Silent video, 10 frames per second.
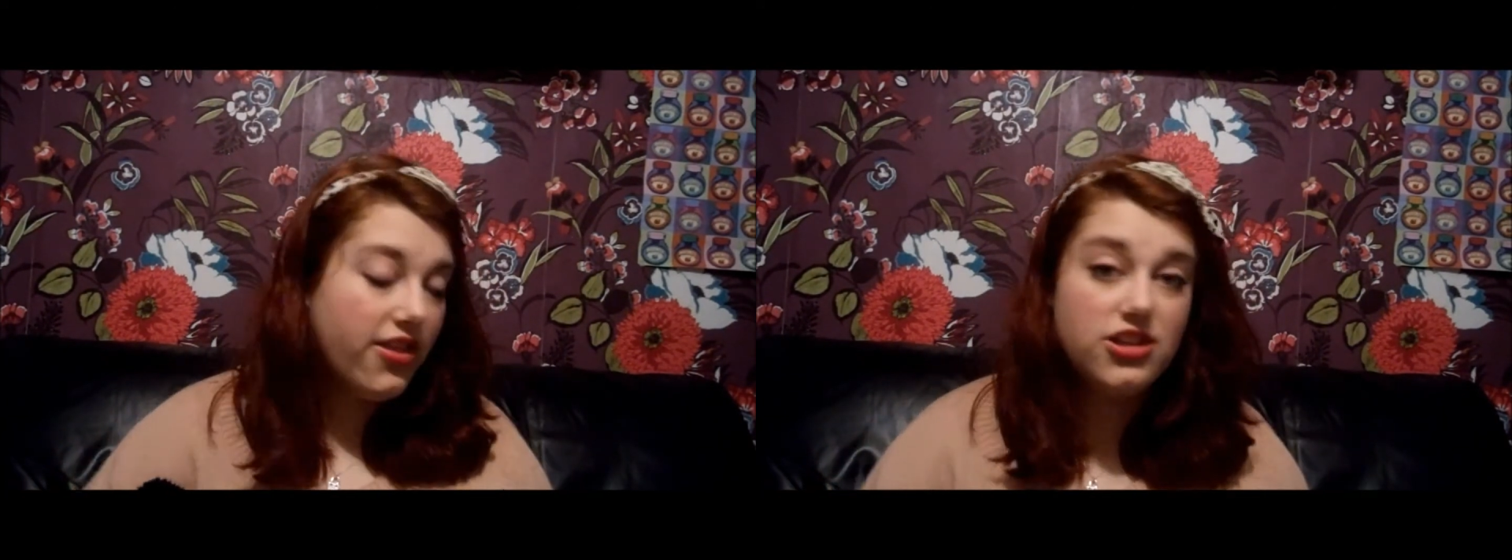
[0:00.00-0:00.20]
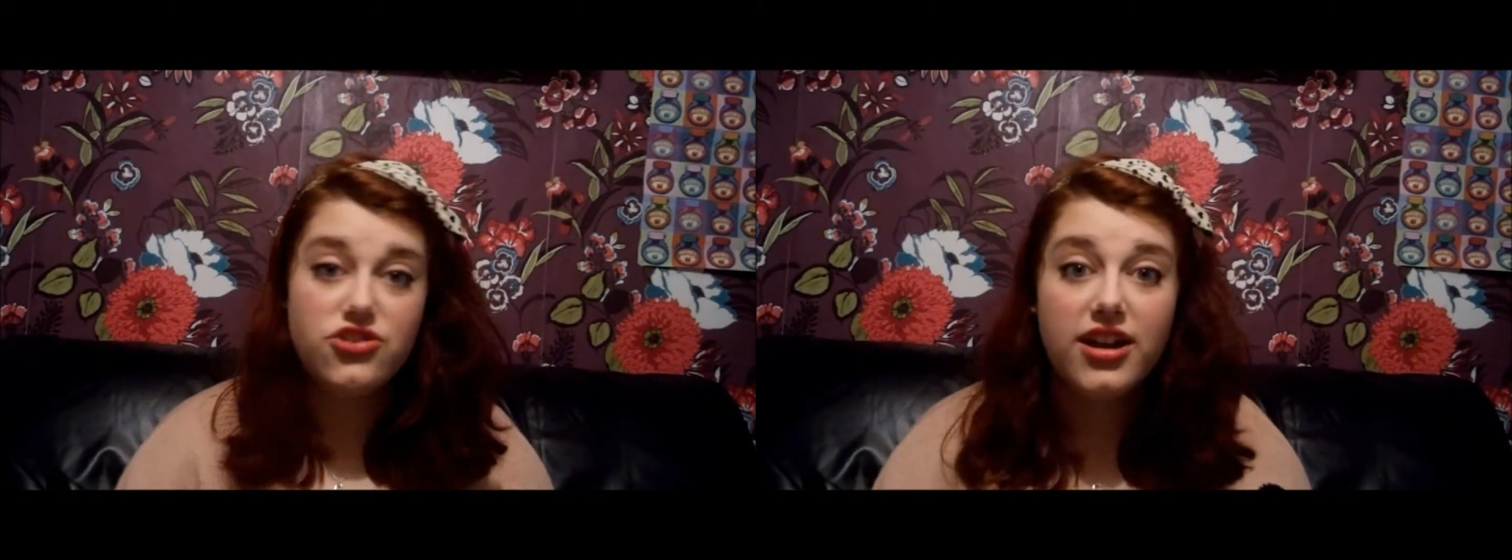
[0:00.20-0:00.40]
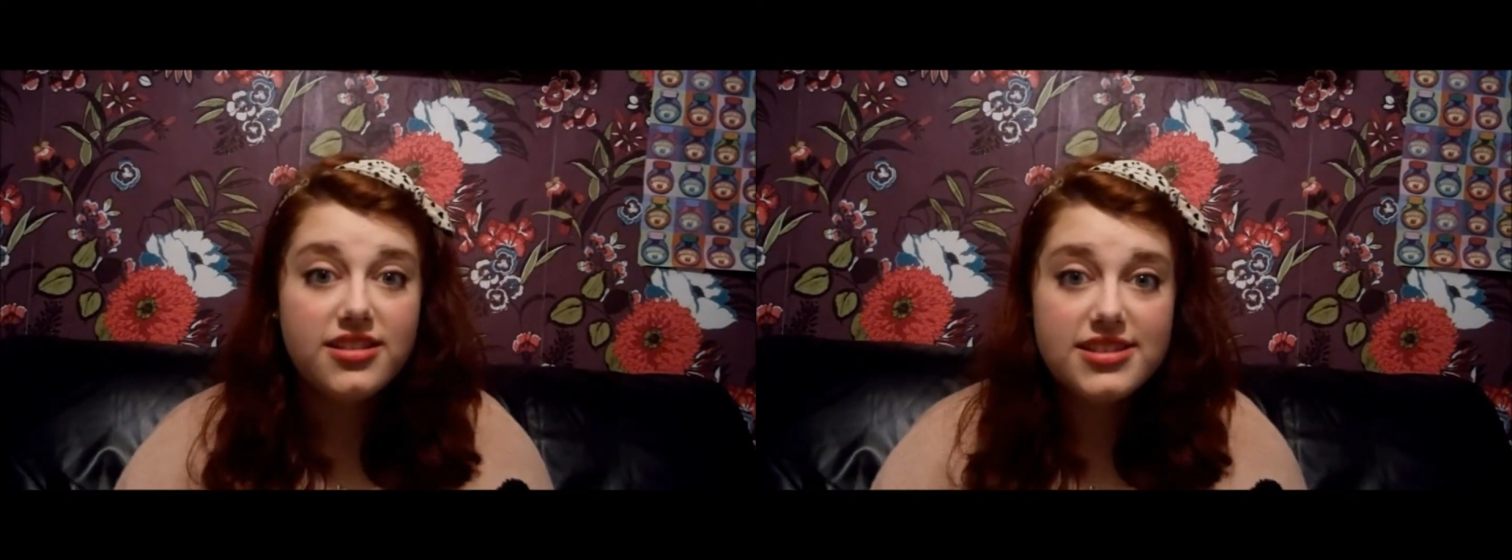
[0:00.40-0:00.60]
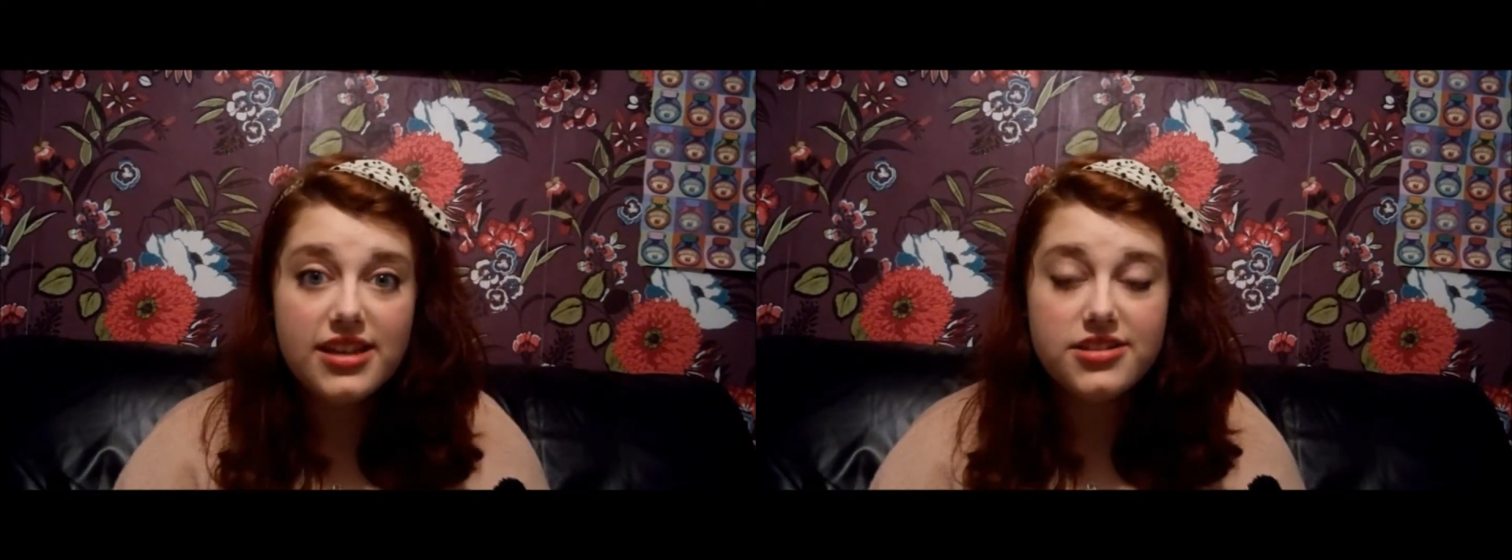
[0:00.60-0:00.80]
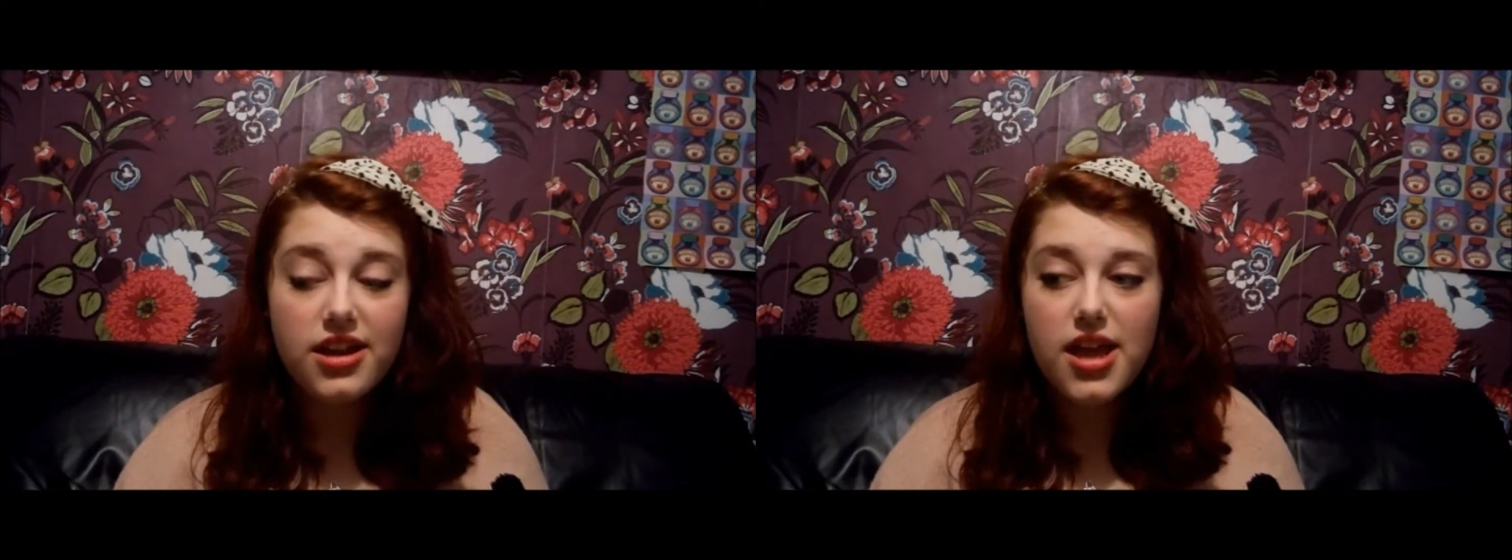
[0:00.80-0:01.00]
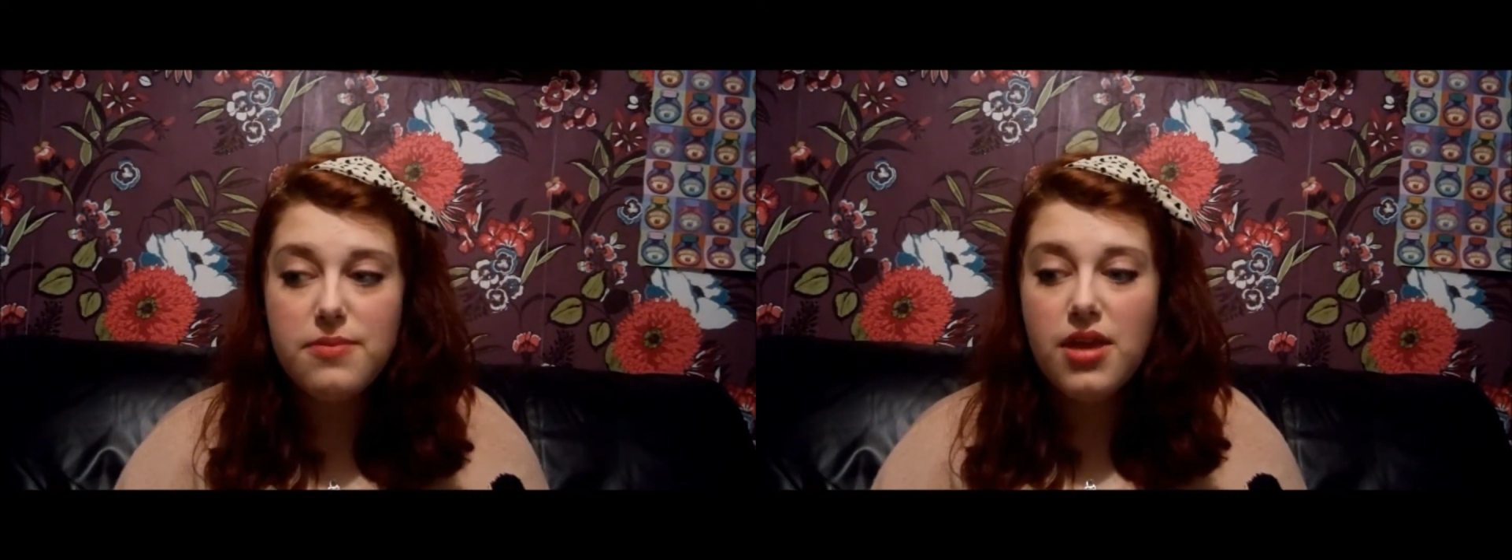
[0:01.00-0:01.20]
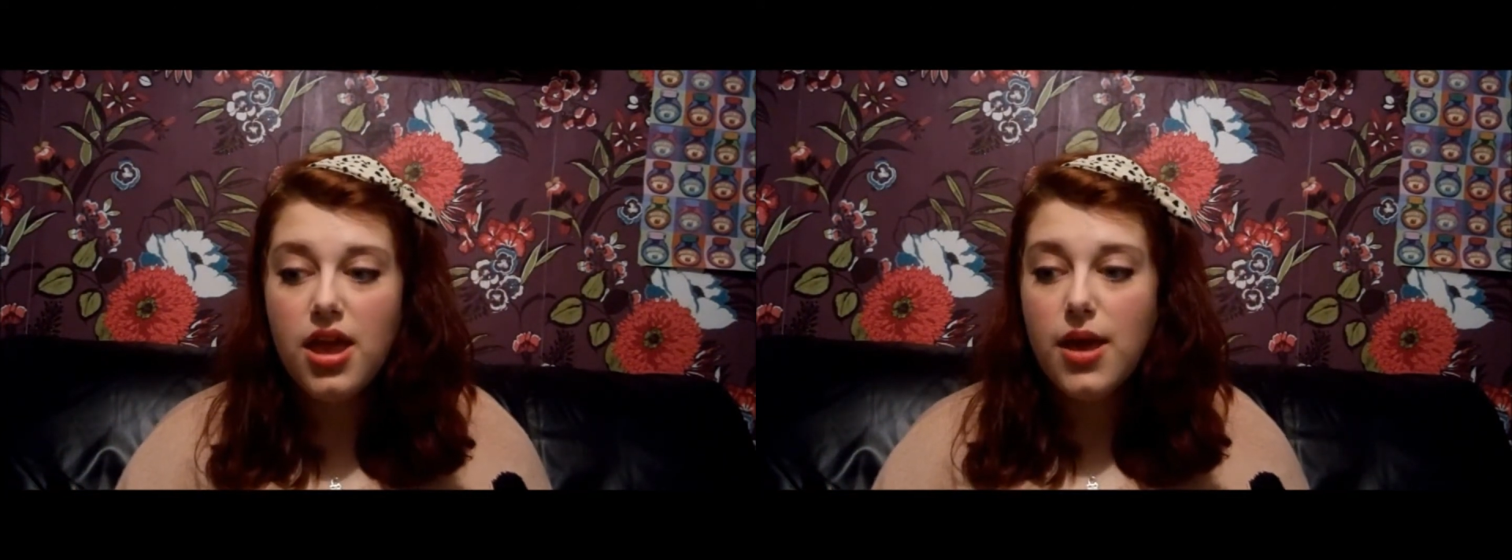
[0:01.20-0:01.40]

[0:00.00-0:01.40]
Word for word: they drag the second time.